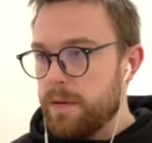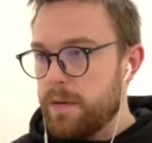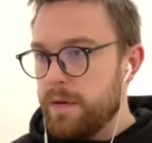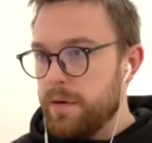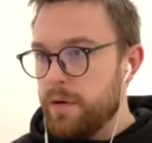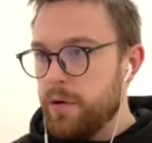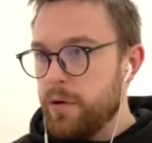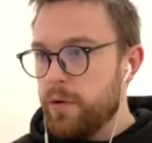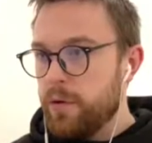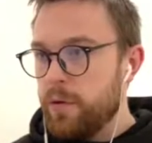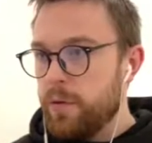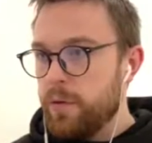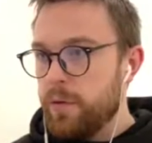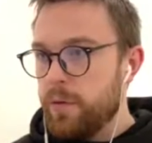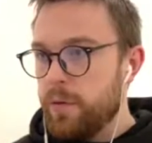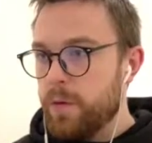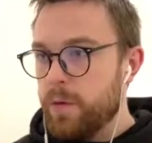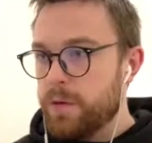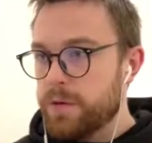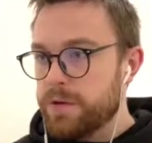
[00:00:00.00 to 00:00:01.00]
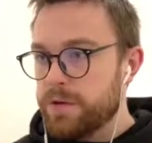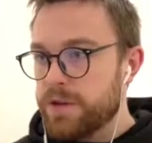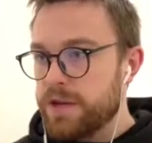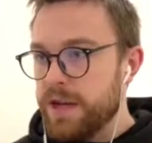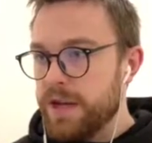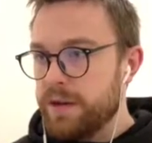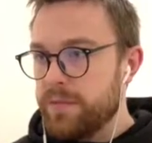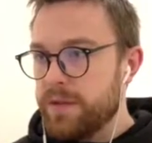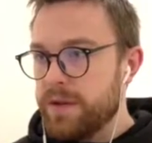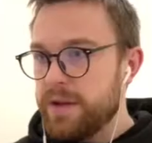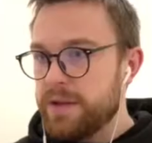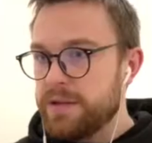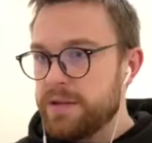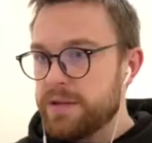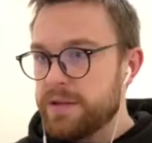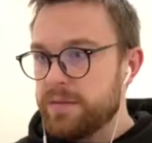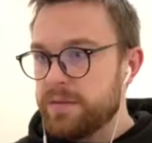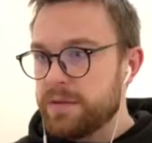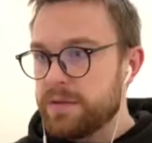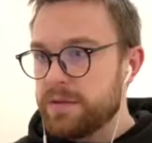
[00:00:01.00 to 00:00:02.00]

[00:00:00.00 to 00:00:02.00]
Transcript: Who won't attack me, it seems.